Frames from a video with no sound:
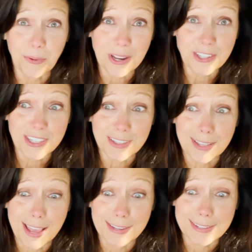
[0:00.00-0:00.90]
question
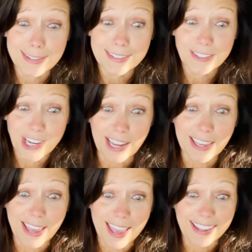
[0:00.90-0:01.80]
that
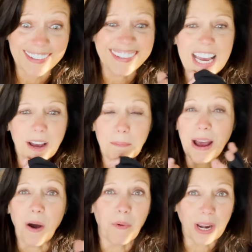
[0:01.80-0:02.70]
Jackie had
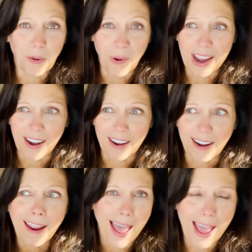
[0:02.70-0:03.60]
about what I wear.
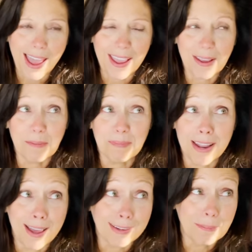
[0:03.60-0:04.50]
I'm
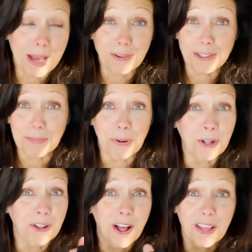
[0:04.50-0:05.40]
not about to
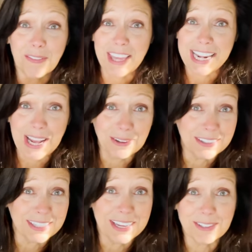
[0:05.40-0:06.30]
pull all of that out
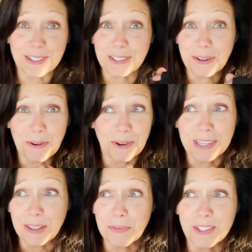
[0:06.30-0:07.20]
in the desert or
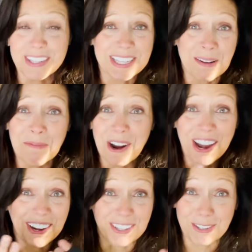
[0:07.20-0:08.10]
in the woods somewhere
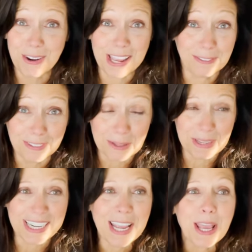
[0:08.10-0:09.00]
and try to film
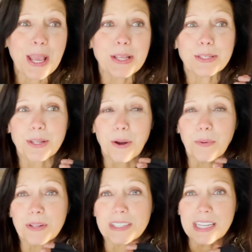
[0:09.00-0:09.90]
it. So it
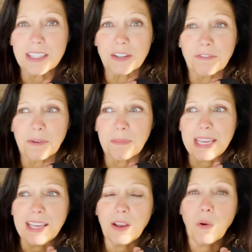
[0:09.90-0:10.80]
was easier for
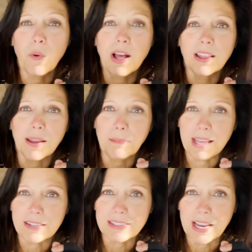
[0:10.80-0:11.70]
me while I'm
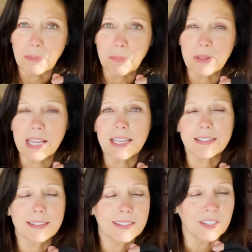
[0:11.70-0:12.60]
in a stable
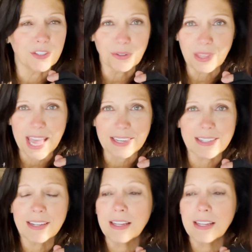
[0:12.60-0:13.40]
place to do that,